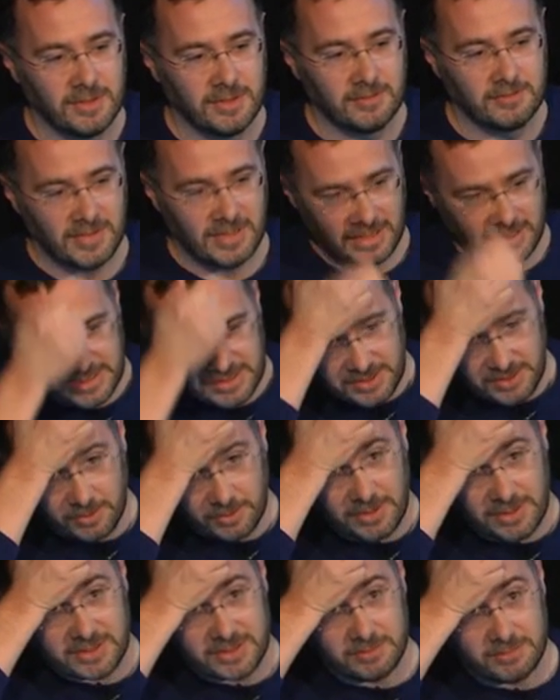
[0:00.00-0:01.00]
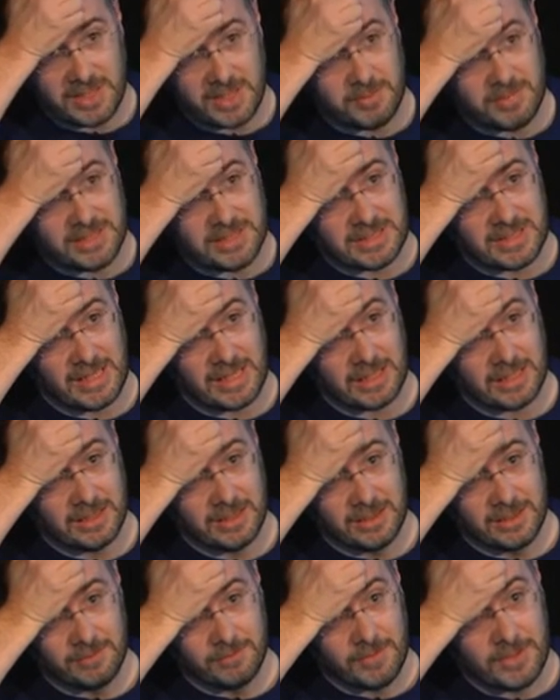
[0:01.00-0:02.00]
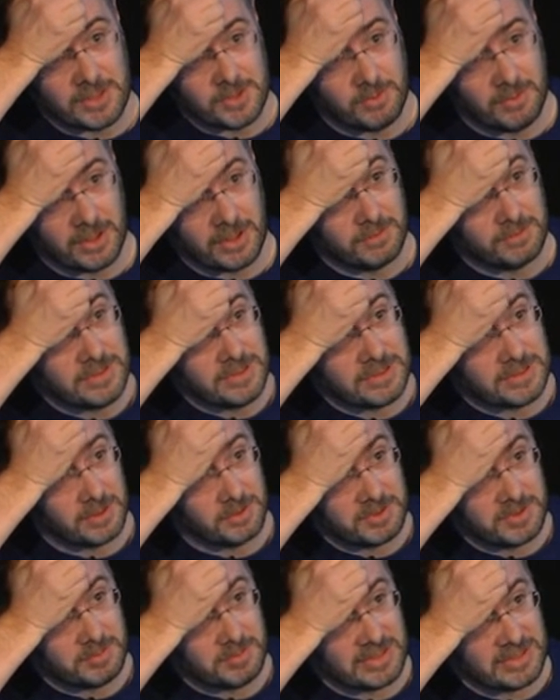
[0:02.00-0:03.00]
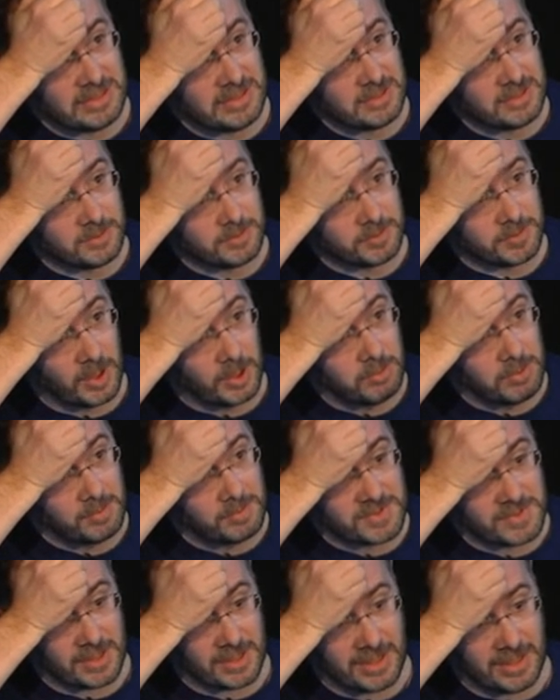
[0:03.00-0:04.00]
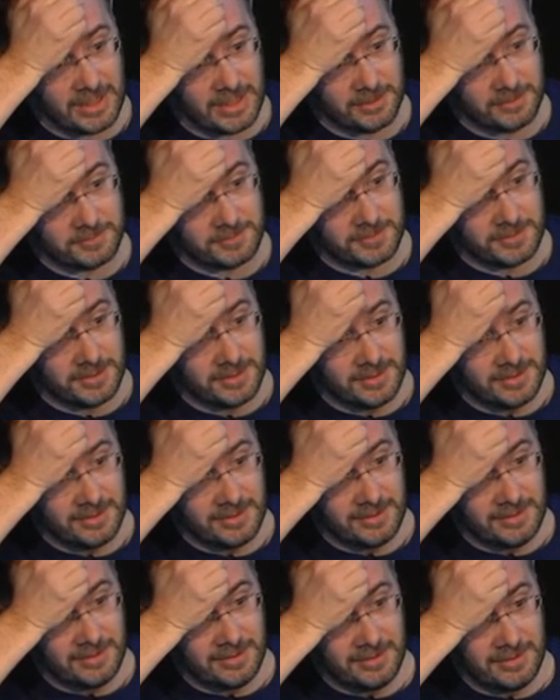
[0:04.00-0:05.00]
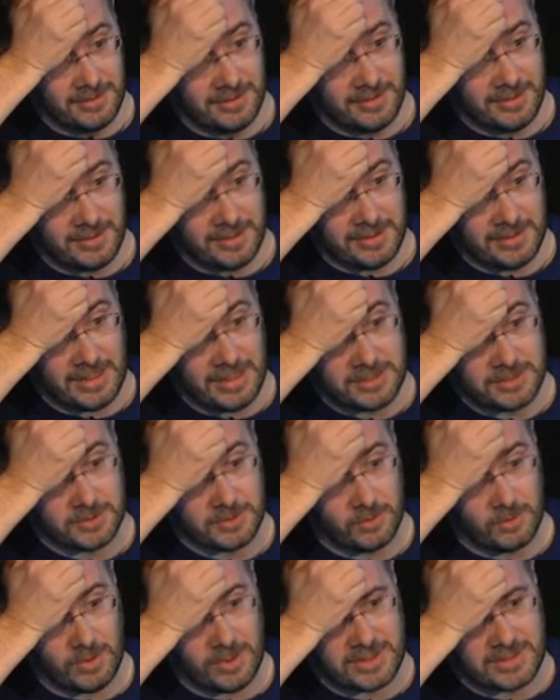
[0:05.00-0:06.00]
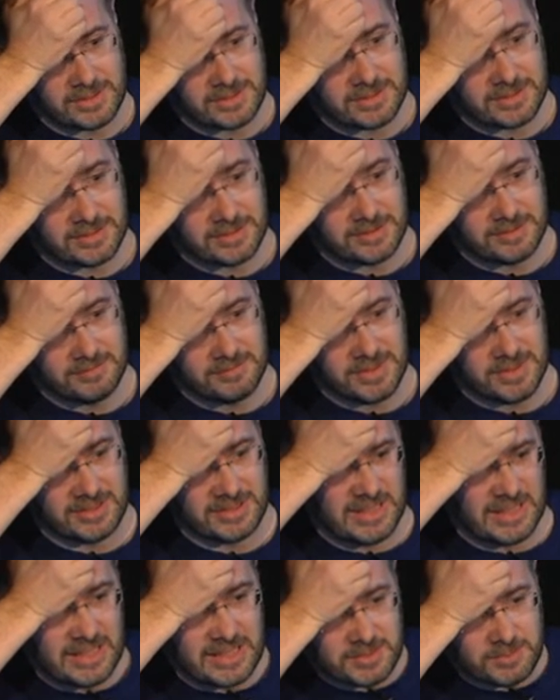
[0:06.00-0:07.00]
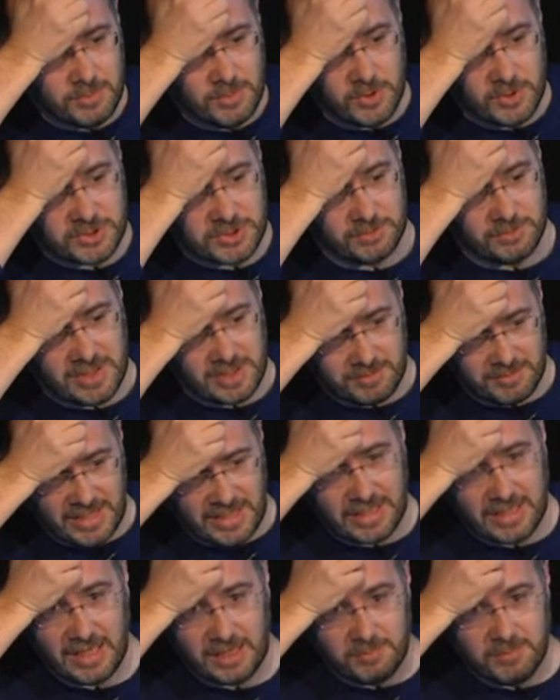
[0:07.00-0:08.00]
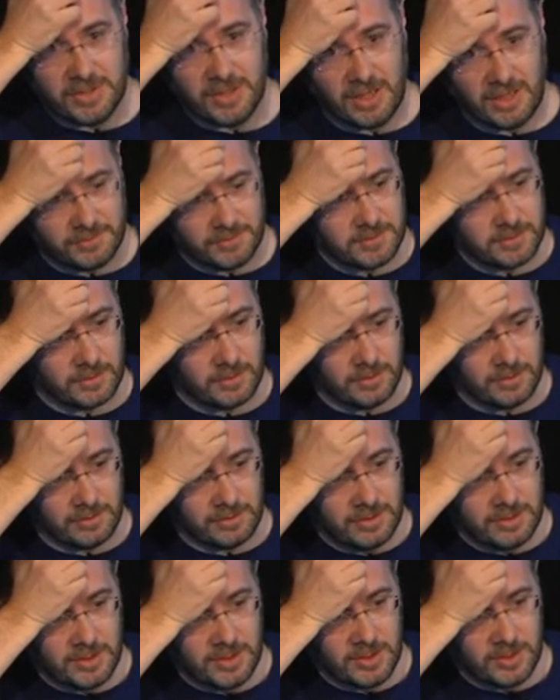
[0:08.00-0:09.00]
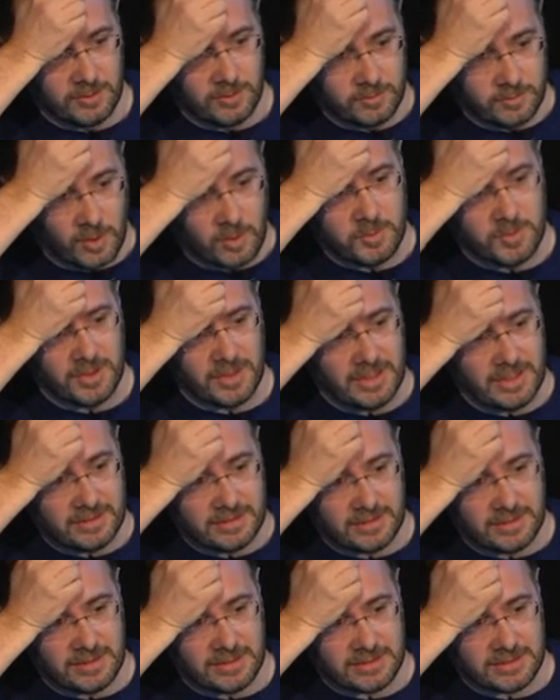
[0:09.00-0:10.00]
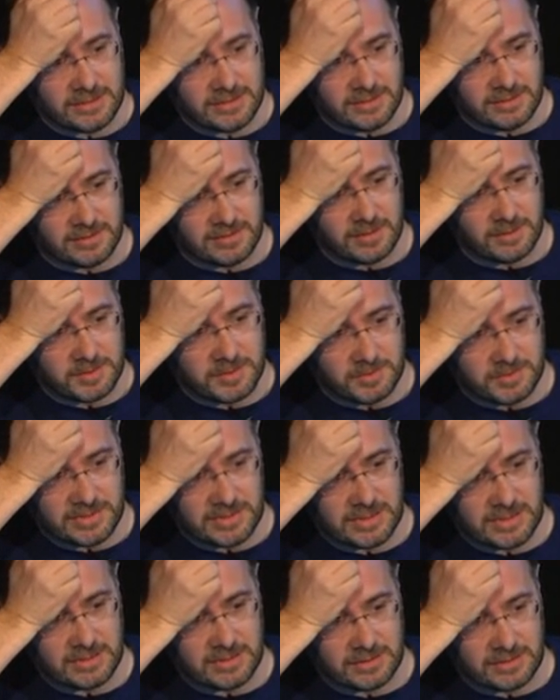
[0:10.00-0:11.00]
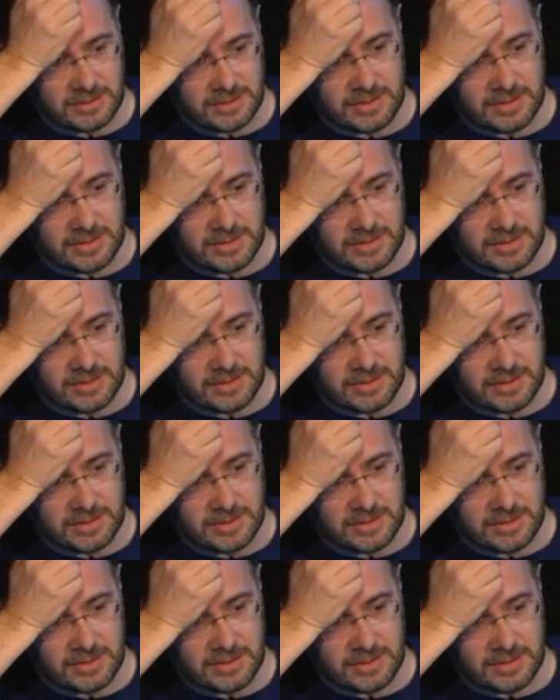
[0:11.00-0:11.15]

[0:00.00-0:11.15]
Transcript: But I guess the question maybe is like, which one of these optimization problems are kind of unnatural ones? Because I guess most of them, they can be, after all, formulated as certain optimization.